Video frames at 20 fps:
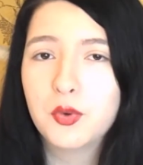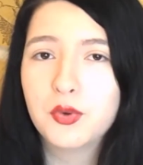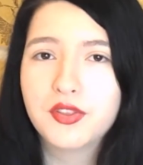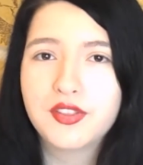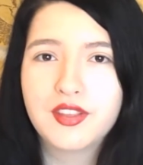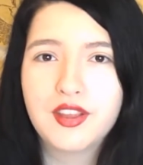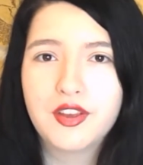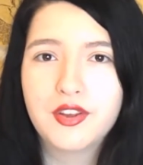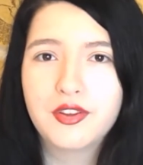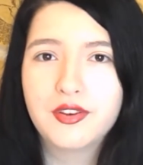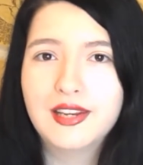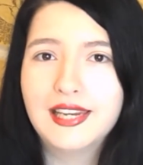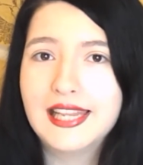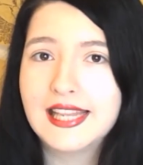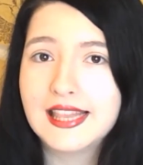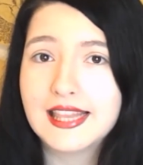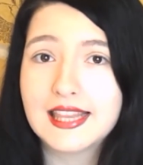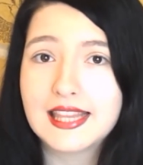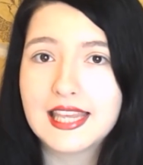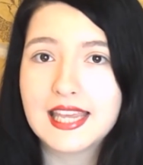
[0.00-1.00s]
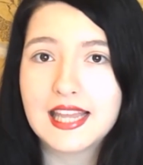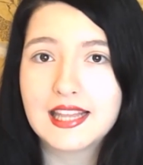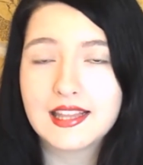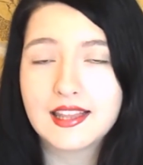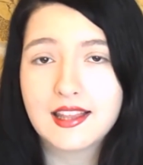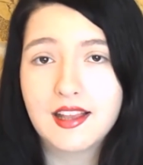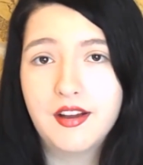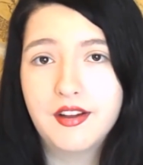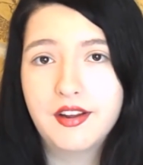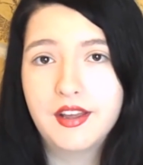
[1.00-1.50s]
Also, Lindsay
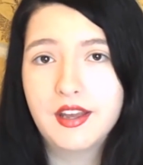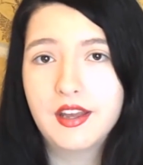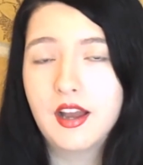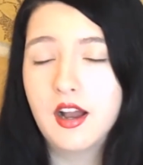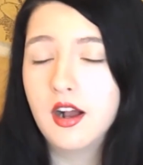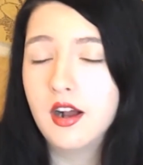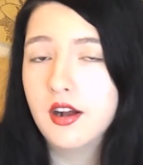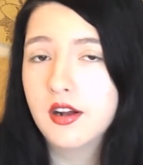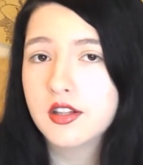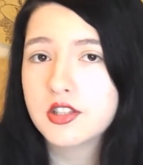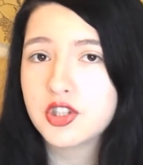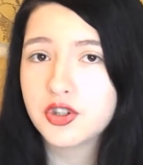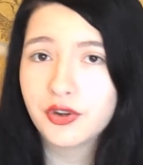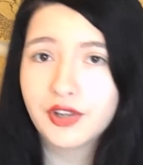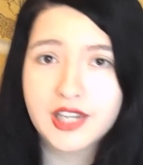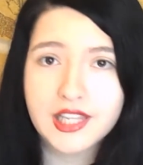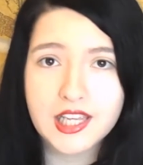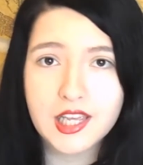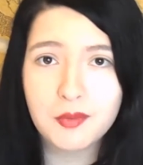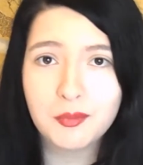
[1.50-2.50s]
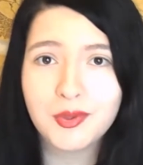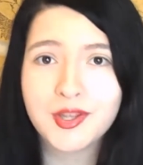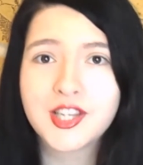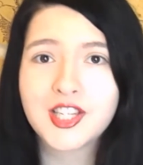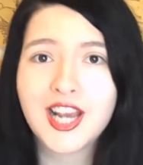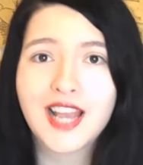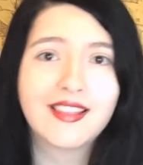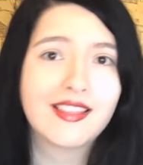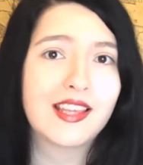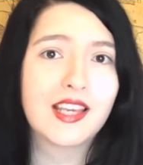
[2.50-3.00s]
and Sana are joining in
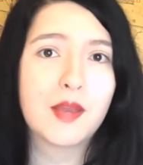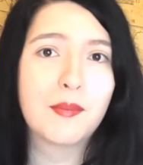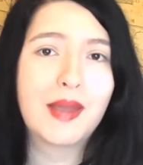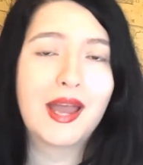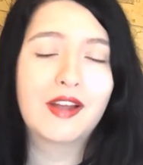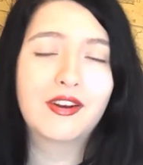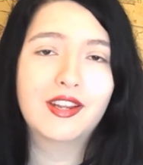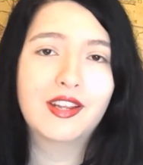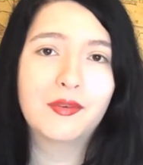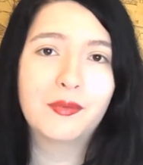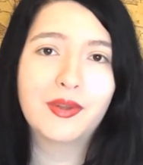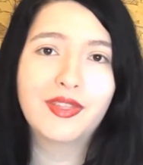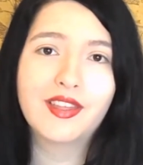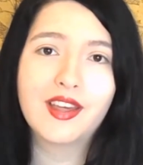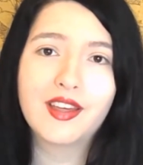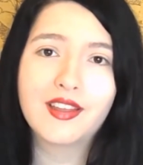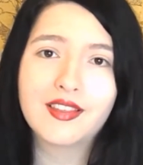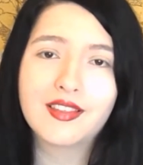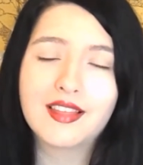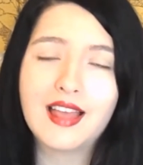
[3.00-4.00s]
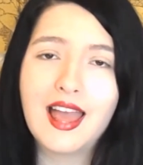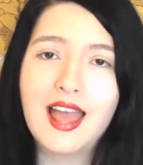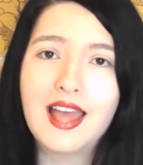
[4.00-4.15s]
with chatting about it with us.